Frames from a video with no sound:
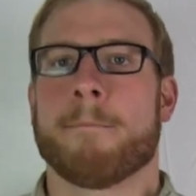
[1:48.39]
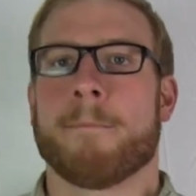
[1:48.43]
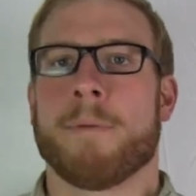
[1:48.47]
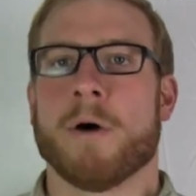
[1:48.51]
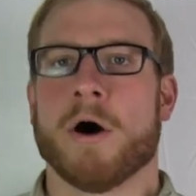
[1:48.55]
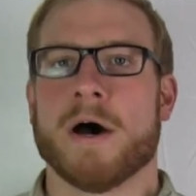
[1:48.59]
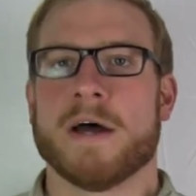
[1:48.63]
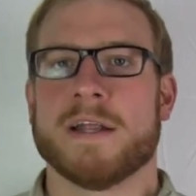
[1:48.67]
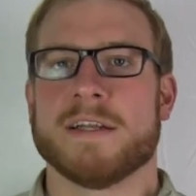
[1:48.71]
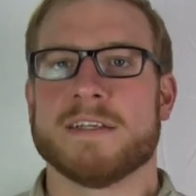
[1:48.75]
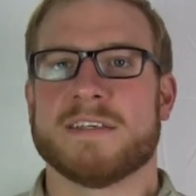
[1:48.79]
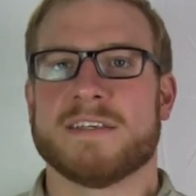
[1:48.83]

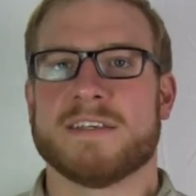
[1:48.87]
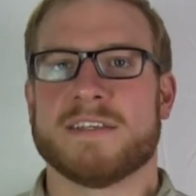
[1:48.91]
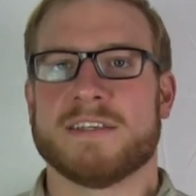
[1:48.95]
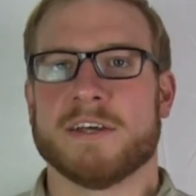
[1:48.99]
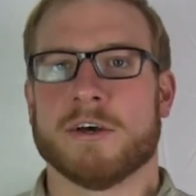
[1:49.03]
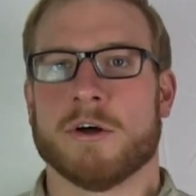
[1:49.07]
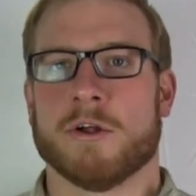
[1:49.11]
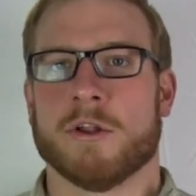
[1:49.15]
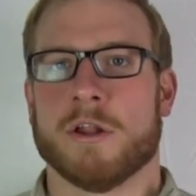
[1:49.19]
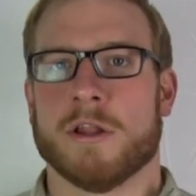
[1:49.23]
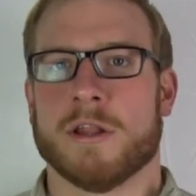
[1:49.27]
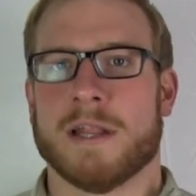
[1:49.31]
but
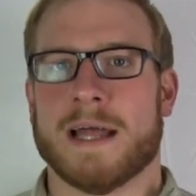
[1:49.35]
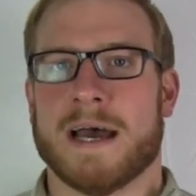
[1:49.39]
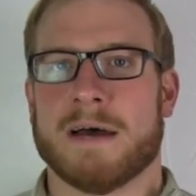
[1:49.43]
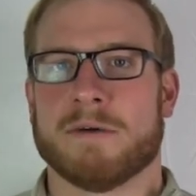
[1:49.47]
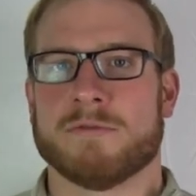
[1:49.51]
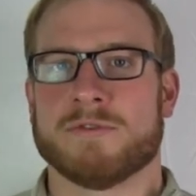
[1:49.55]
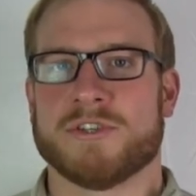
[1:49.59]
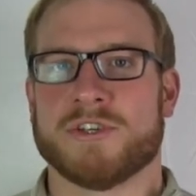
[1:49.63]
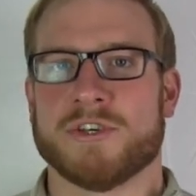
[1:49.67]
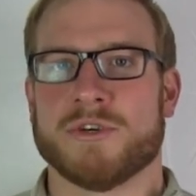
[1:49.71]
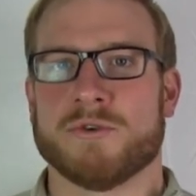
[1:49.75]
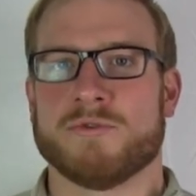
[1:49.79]
still
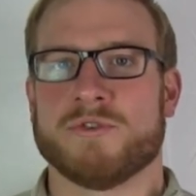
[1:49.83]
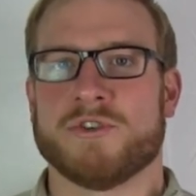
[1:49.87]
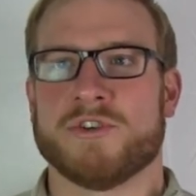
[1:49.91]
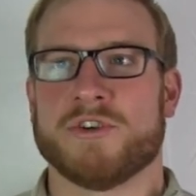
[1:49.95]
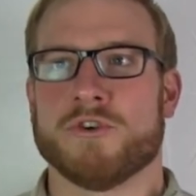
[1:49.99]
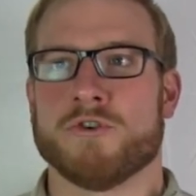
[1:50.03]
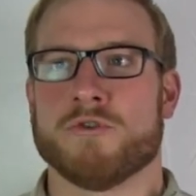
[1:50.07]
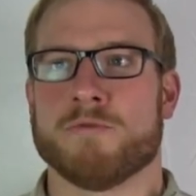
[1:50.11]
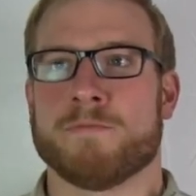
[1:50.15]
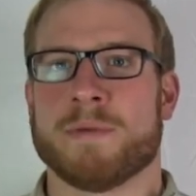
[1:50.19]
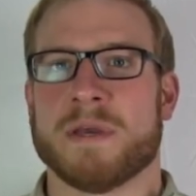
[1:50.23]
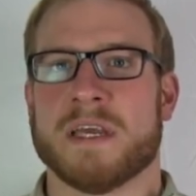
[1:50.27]
allows you
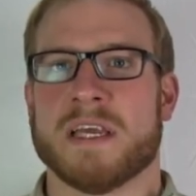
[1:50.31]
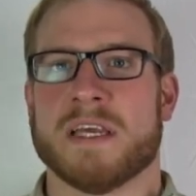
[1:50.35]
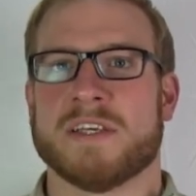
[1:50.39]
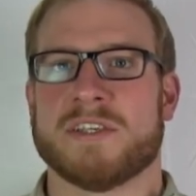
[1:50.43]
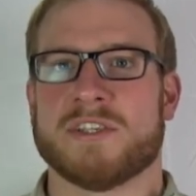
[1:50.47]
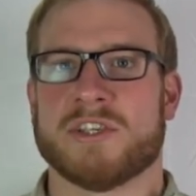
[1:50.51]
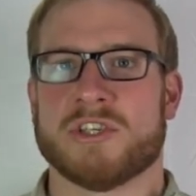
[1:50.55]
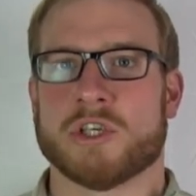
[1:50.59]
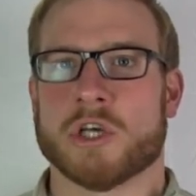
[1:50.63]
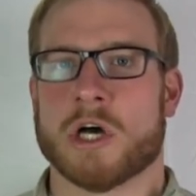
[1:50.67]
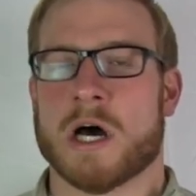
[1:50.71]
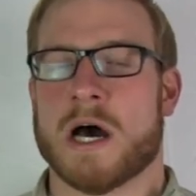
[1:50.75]
to be
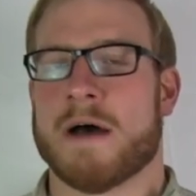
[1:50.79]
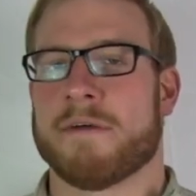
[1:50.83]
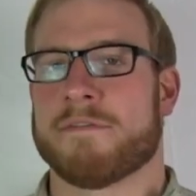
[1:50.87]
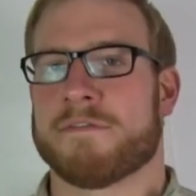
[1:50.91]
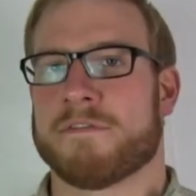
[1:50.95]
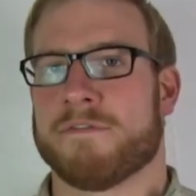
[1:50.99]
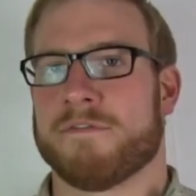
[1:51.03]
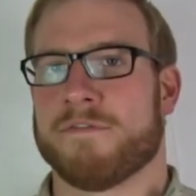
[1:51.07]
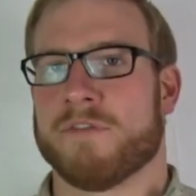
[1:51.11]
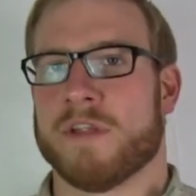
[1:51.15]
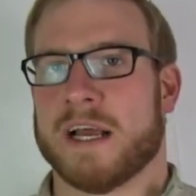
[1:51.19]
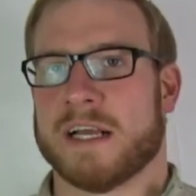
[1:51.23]

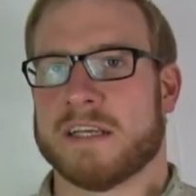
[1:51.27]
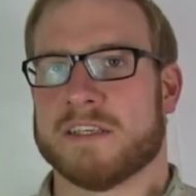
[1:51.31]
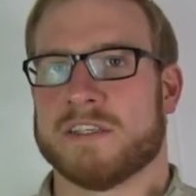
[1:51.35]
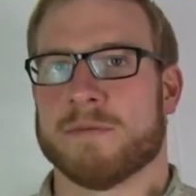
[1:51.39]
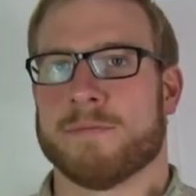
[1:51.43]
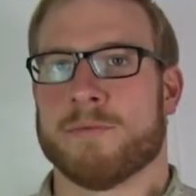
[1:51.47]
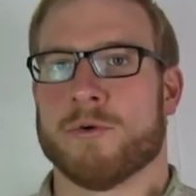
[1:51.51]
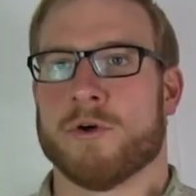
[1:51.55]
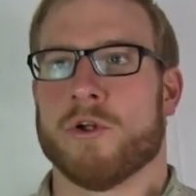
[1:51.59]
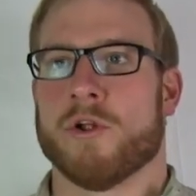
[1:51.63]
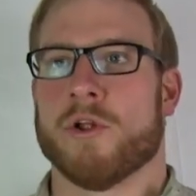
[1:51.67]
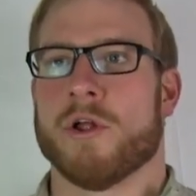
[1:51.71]
soft,
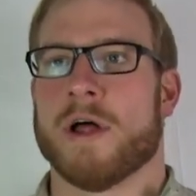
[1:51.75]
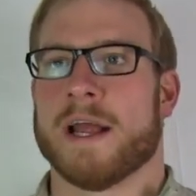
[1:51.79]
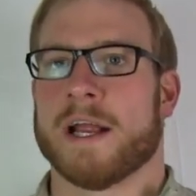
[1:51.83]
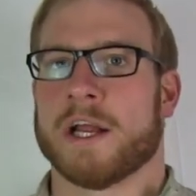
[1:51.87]
flexible,